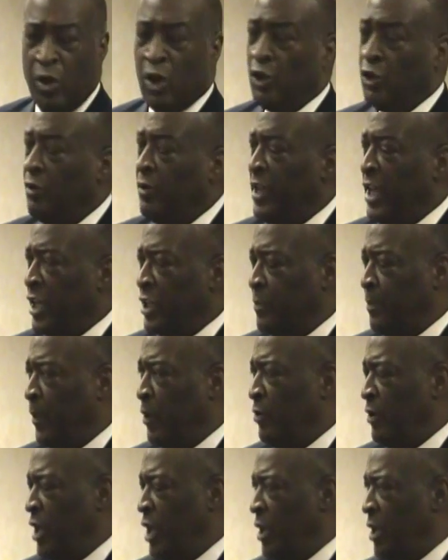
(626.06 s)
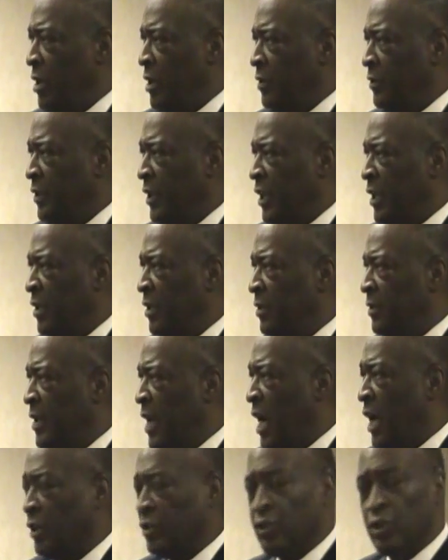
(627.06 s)
We're going to do an expo here
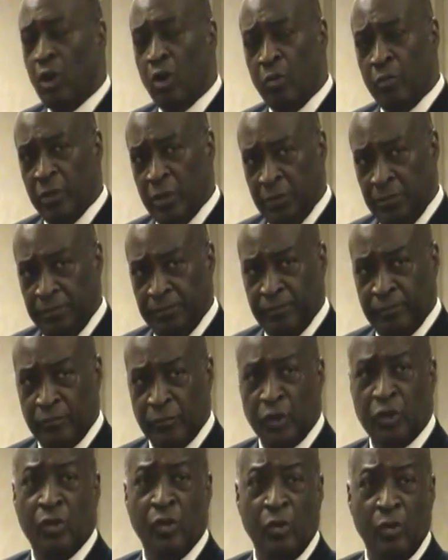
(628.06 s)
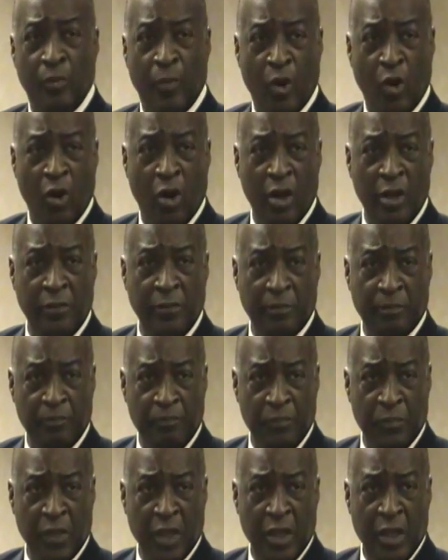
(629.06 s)
in October, school board,
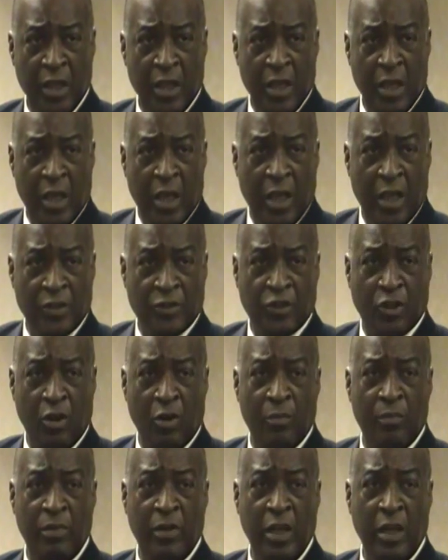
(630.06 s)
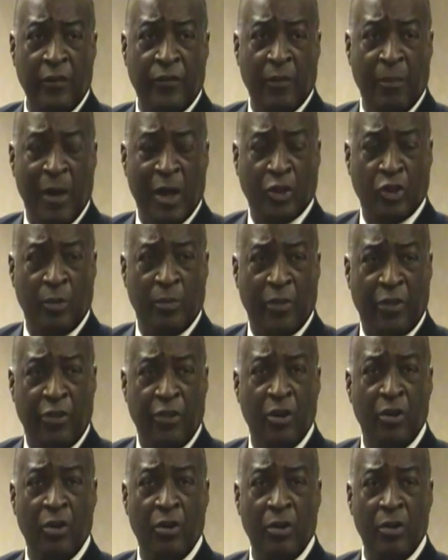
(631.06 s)
and it's going to be from October
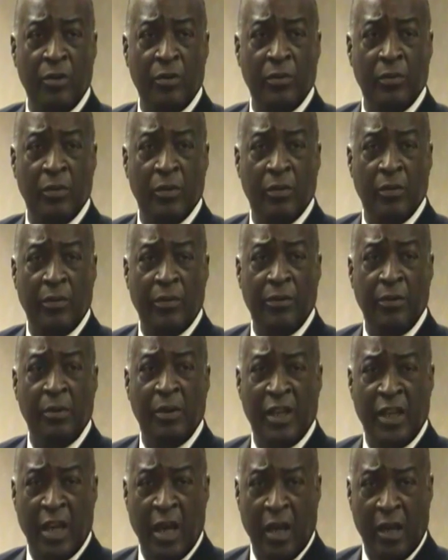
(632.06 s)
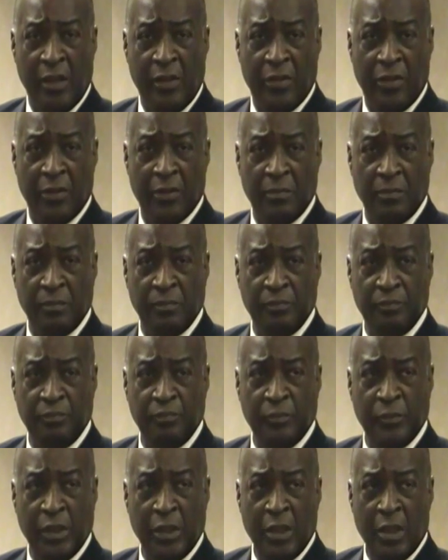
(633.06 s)
3rd through the 9th.
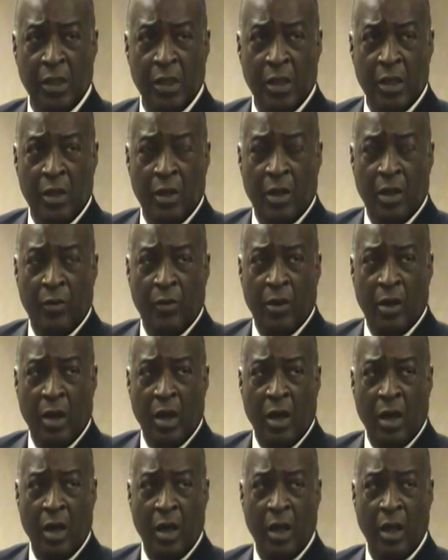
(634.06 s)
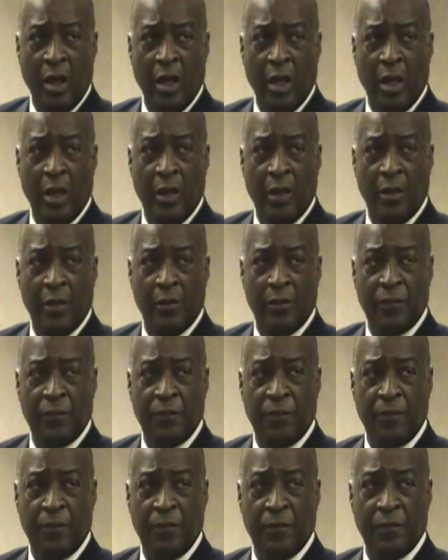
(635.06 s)
I
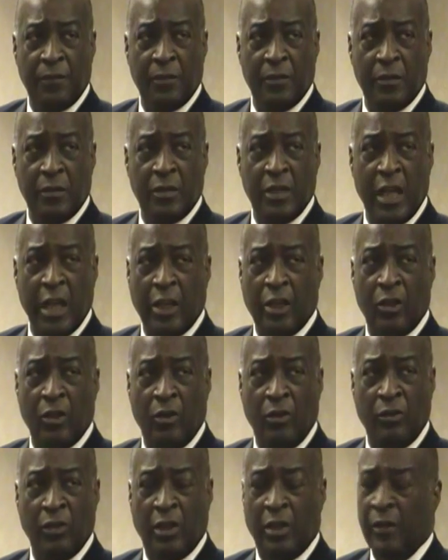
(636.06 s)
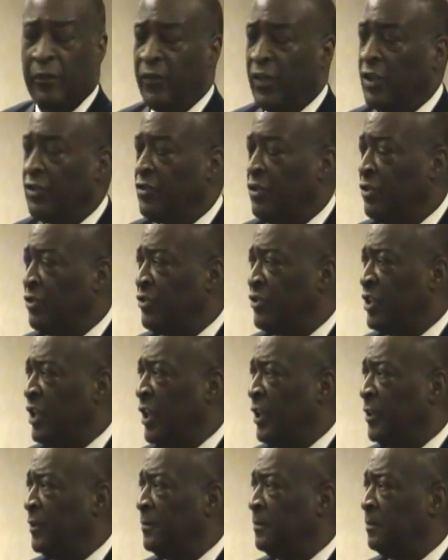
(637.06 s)
have taken on the convention
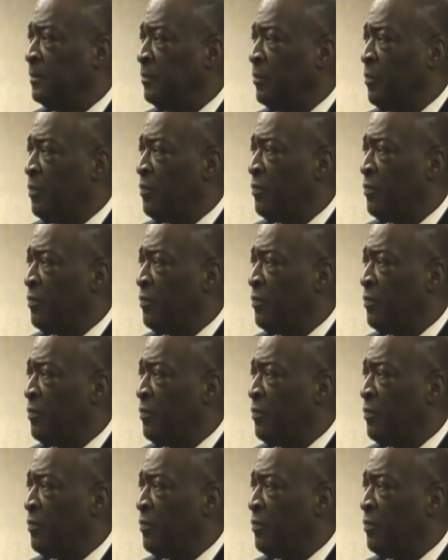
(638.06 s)
center.